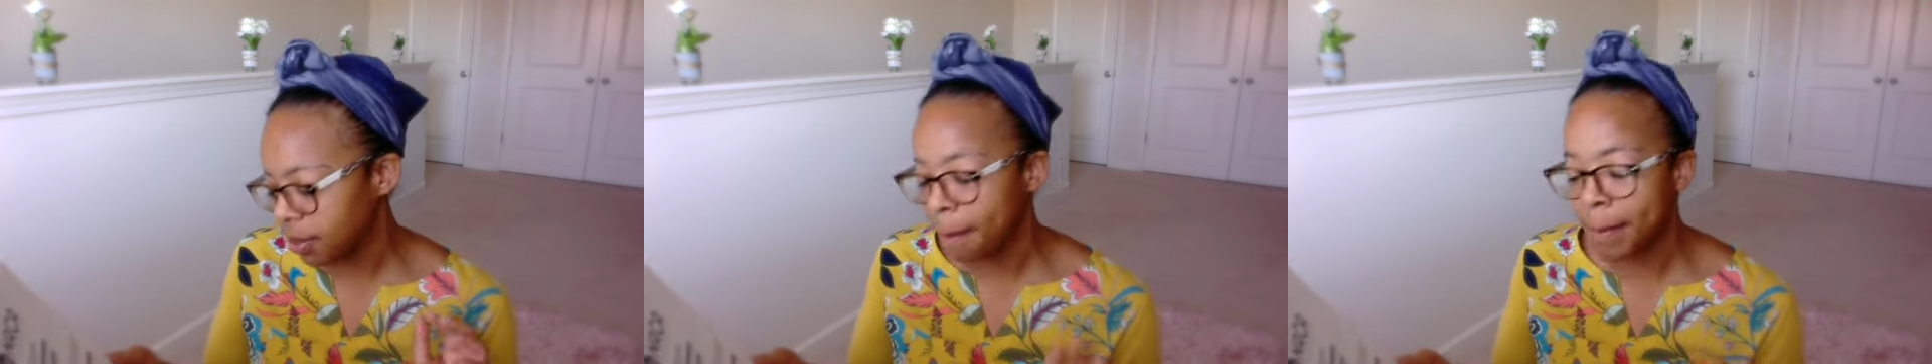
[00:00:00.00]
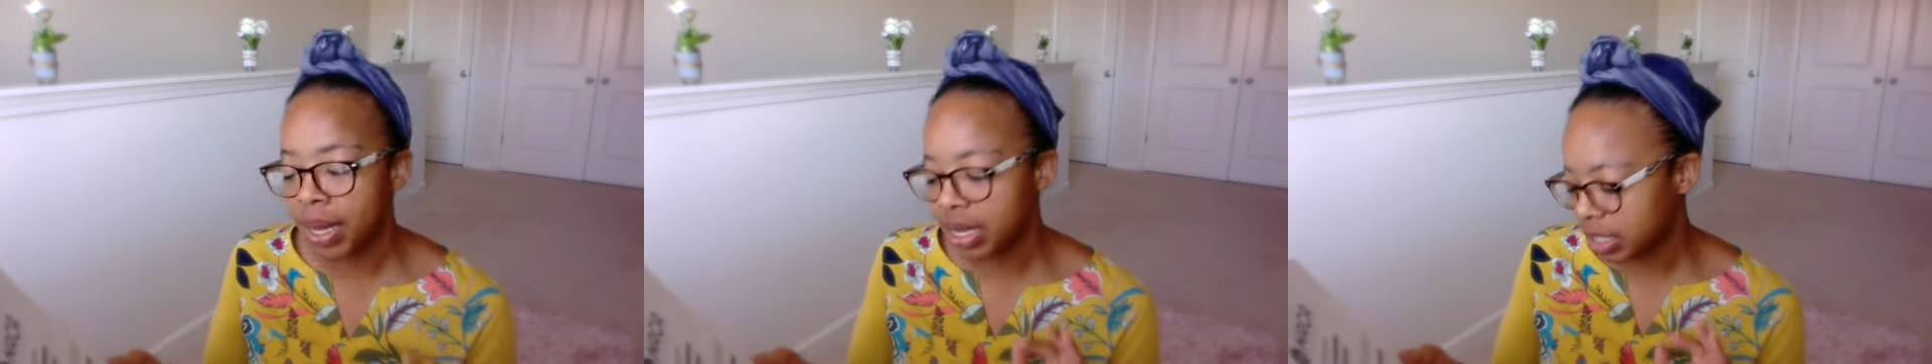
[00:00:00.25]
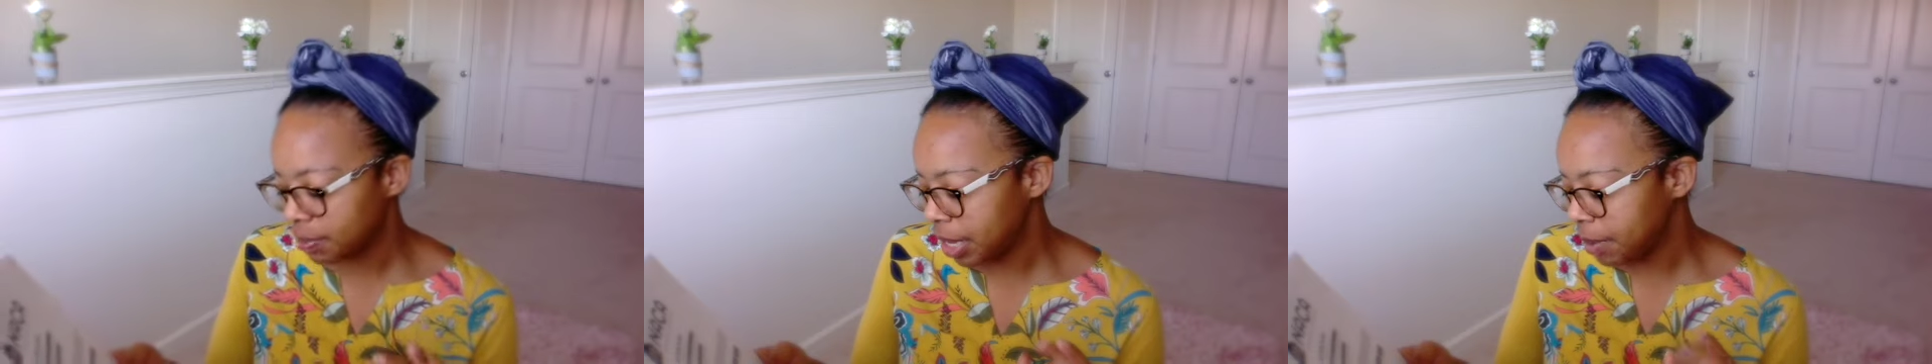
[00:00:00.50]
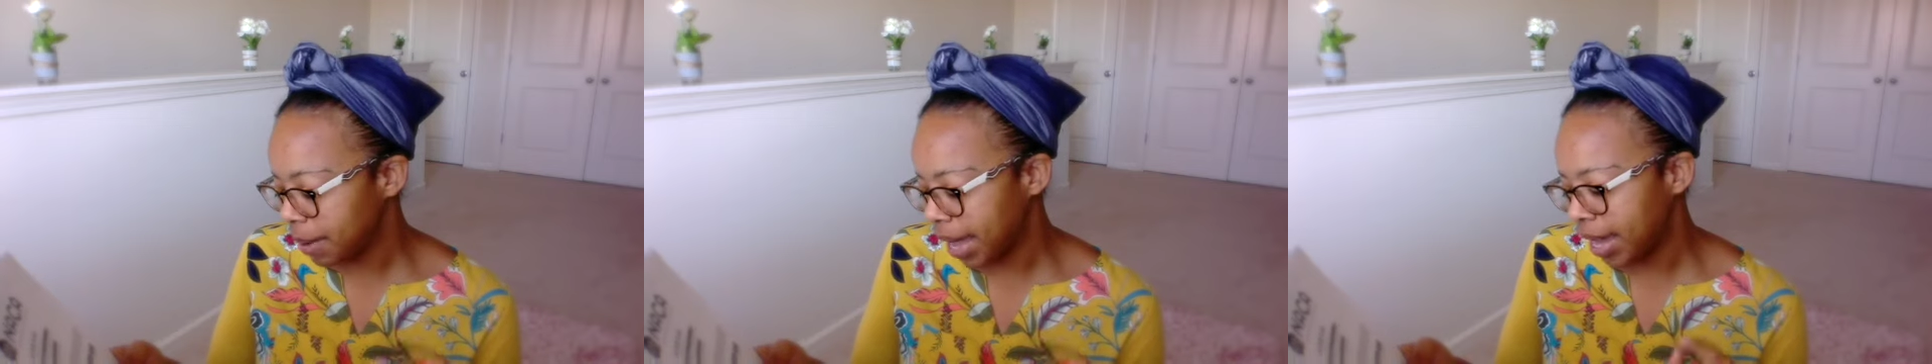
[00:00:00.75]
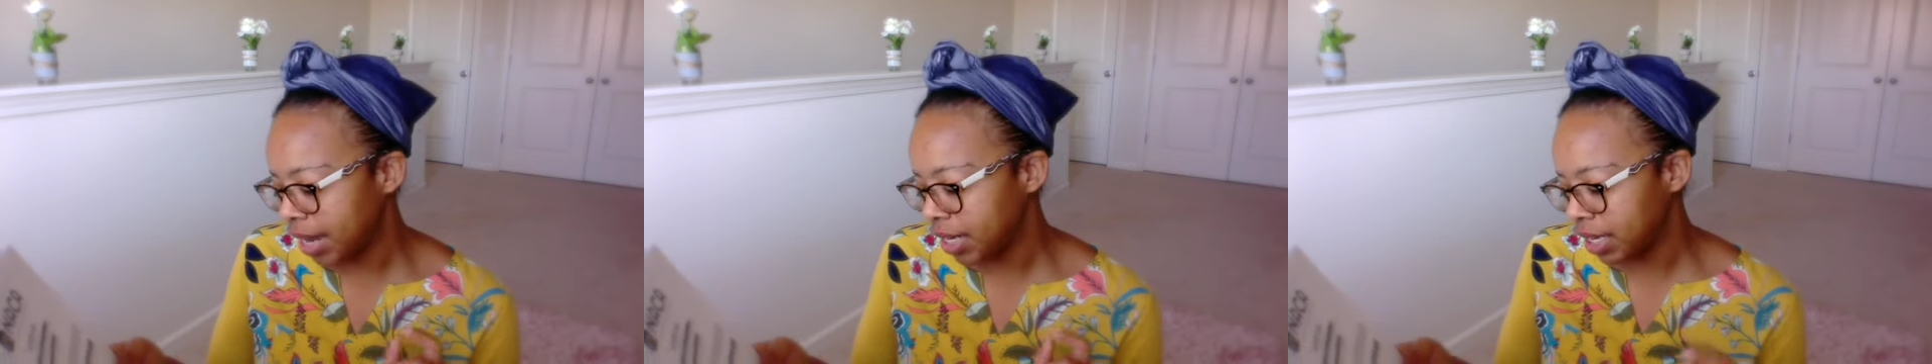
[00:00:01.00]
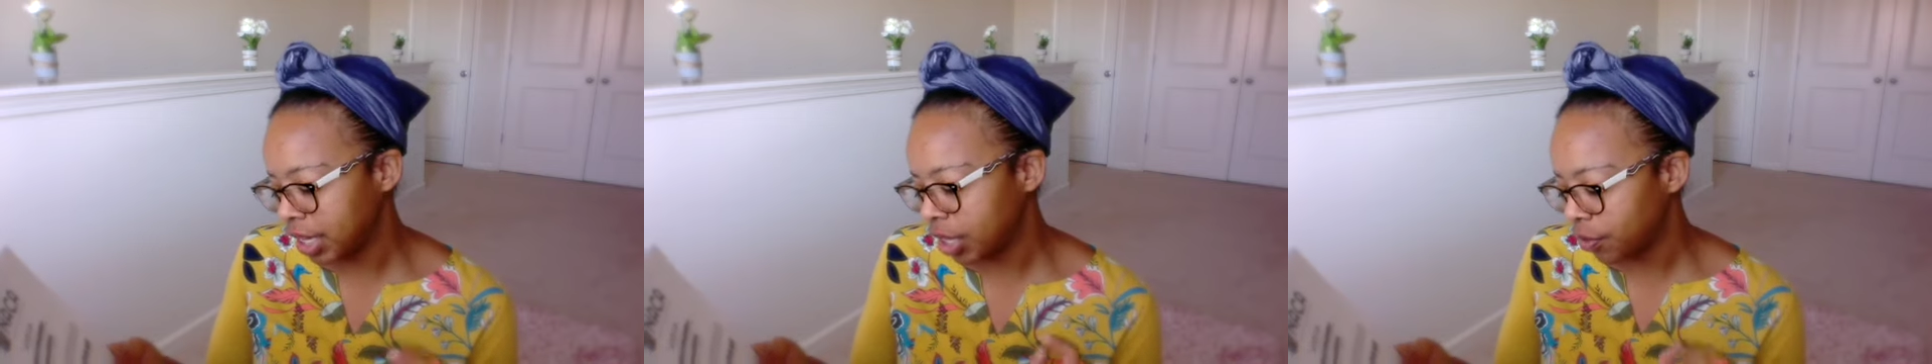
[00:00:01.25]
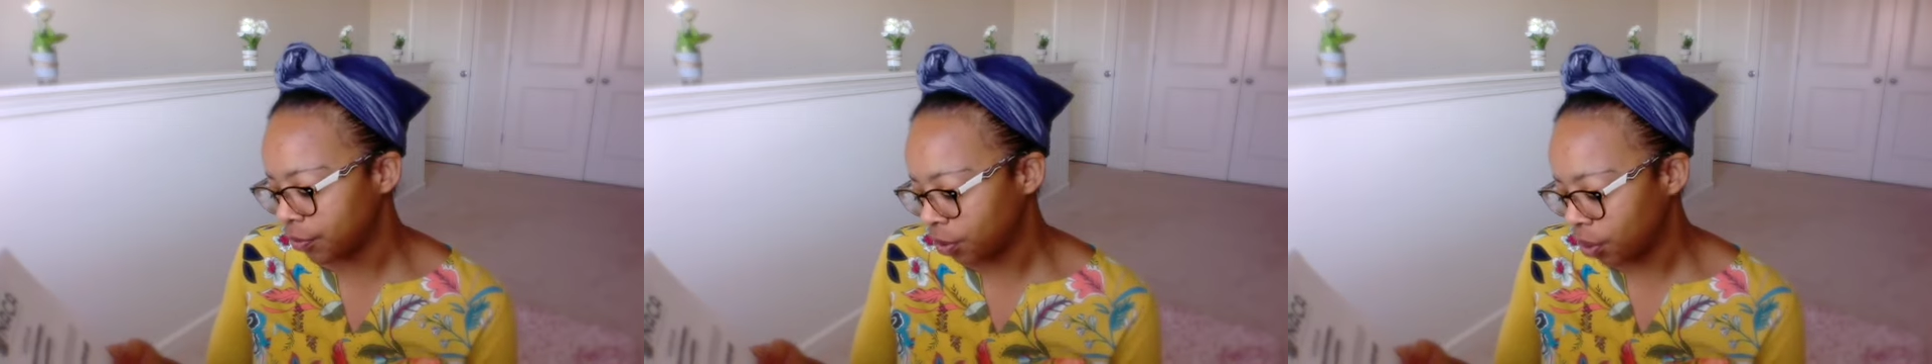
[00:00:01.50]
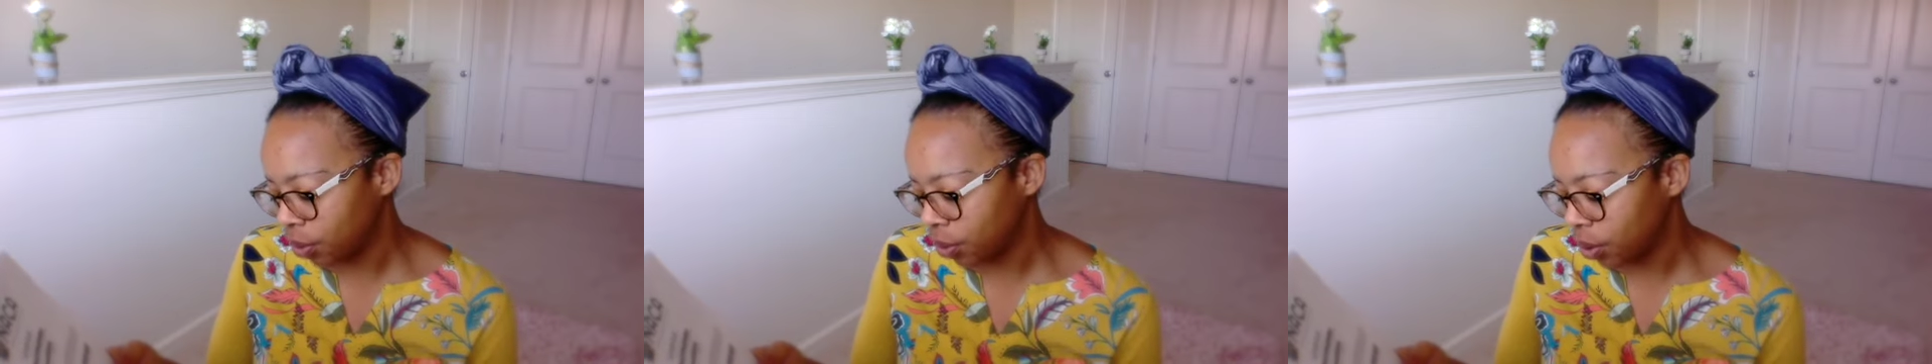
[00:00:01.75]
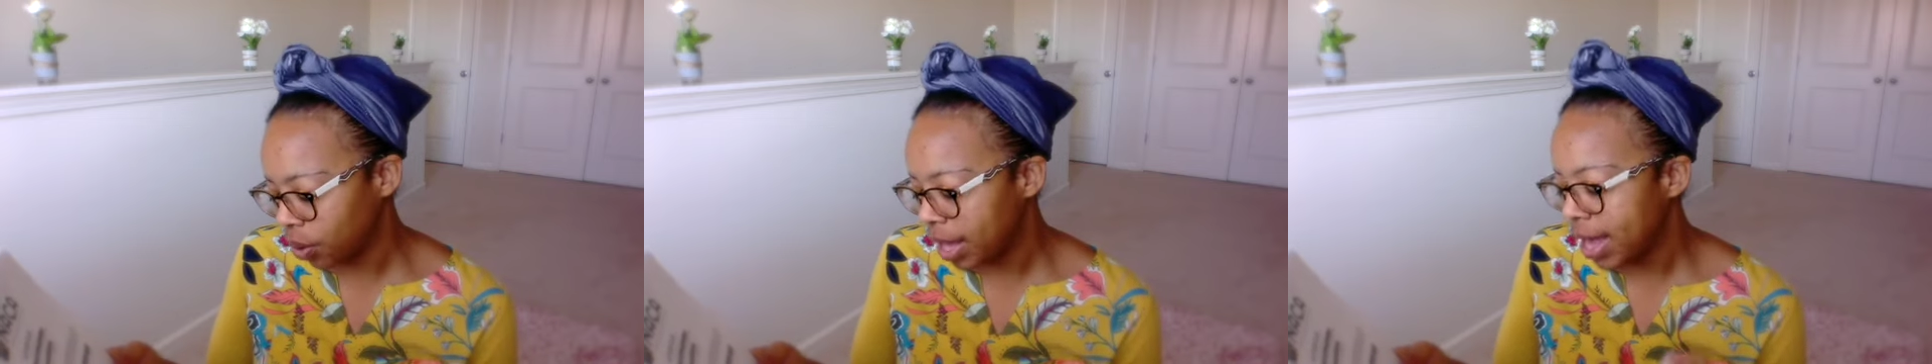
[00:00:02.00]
must be paid in full